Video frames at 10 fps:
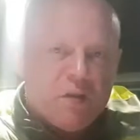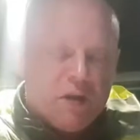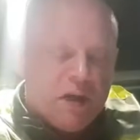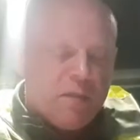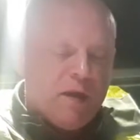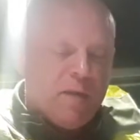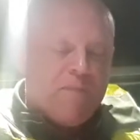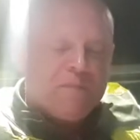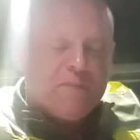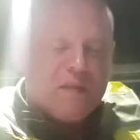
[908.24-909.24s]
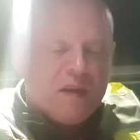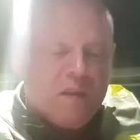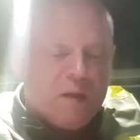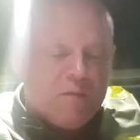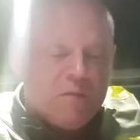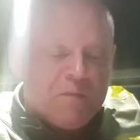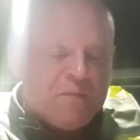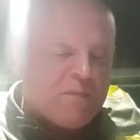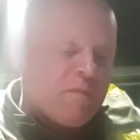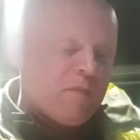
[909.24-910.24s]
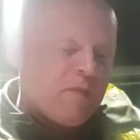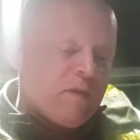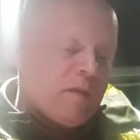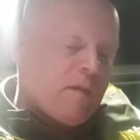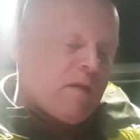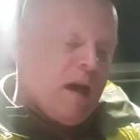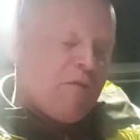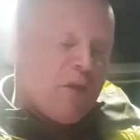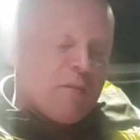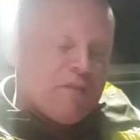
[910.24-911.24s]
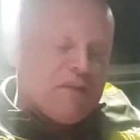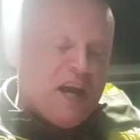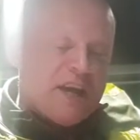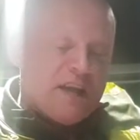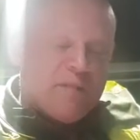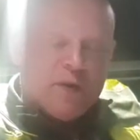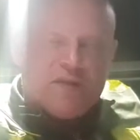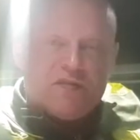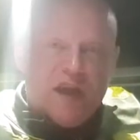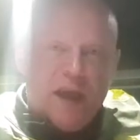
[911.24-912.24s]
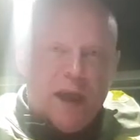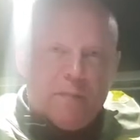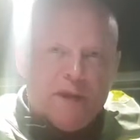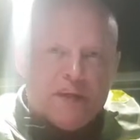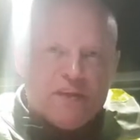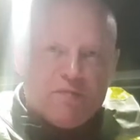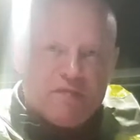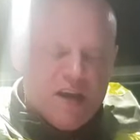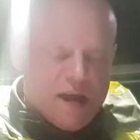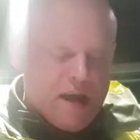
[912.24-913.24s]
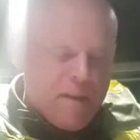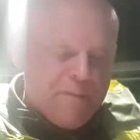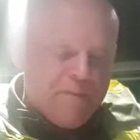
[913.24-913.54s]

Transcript: on eBay. I mean, I've got a projector, but it's a mains projector,